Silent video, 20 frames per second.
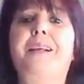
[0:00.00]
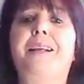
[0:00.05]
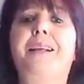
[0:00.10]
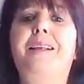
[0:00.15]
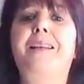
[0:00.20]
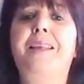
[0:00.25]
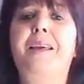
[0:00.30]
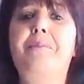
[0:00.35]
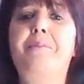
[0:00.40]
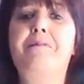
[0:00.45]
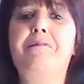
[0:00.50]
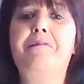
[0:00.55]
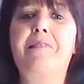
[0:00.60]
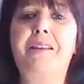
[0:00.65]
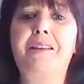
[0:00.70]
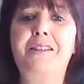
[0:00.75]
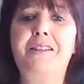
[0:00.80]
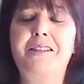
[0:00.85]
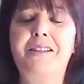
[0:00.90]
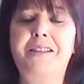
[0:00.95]

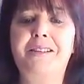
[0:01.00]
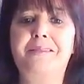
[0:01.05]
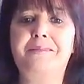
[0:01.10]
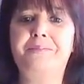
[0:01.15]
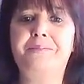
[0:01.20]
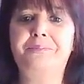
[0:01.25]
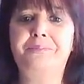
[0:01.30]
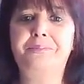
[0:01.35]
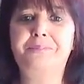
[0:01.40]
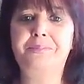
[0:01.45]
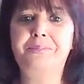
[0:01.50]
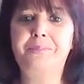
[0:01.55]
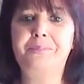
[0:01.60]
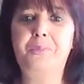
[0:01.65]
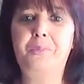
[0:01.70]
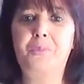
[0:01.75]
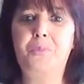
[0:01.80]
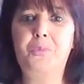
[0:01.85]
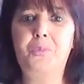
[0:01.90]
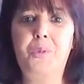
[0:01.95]
Collaboration,
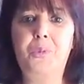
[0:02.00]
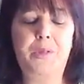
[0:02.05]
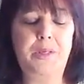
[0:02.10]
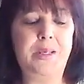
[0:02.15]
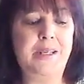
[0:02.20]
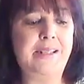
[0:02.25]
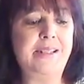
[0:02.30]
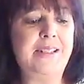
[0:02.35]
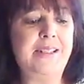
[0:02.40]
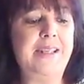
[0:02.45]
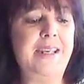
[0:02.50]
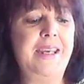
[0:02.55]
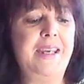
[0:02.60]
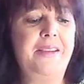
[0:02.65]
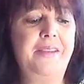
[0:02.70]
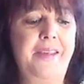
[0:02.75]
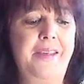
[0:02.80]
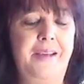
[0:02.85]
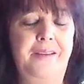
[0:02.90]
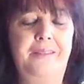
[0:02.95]
working
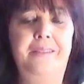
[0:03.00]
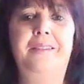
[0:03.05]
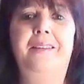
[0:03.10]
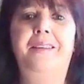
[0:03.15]
together.